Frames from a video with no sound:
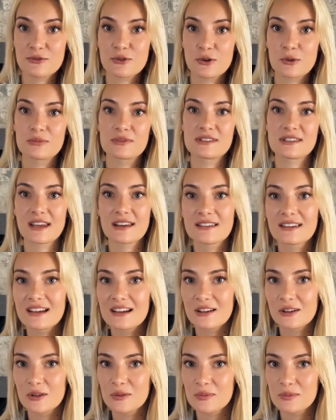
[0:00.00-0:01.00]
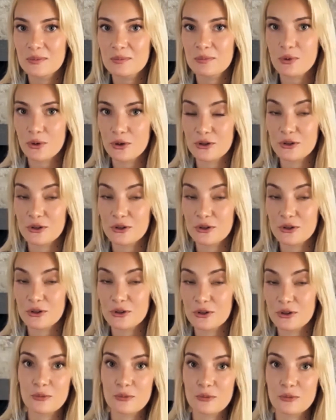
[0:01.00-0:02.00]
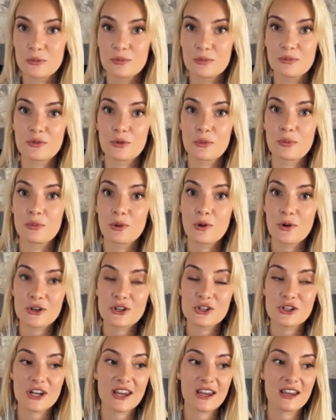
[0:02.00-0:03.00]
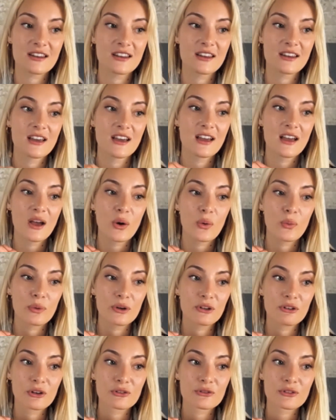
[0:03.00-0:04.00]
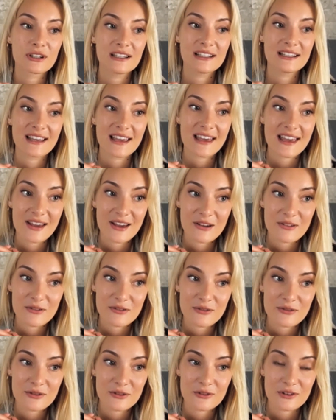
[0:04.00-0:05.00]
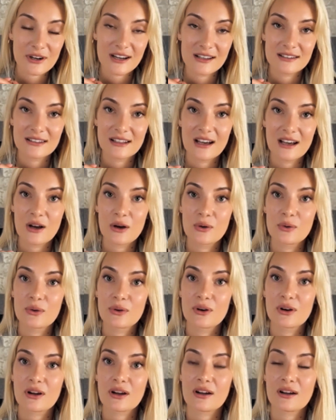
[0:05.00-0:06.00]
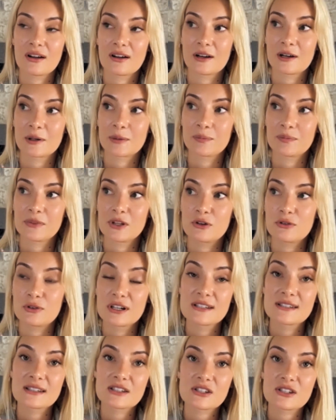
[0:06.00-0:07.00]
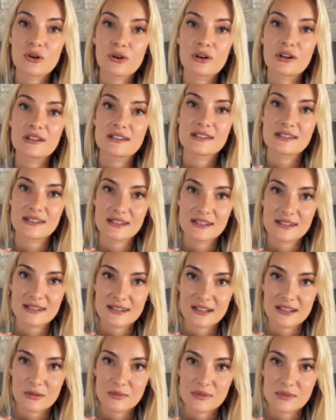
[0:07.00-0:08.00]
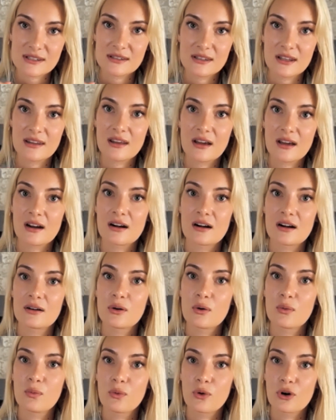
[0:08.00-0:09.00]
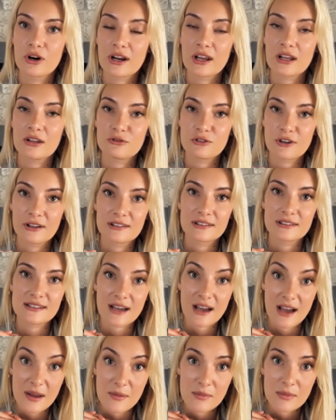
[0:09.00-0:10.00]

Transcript: from technical point of view for blockchain, we don't really have right now risk scoring systems that are working real time.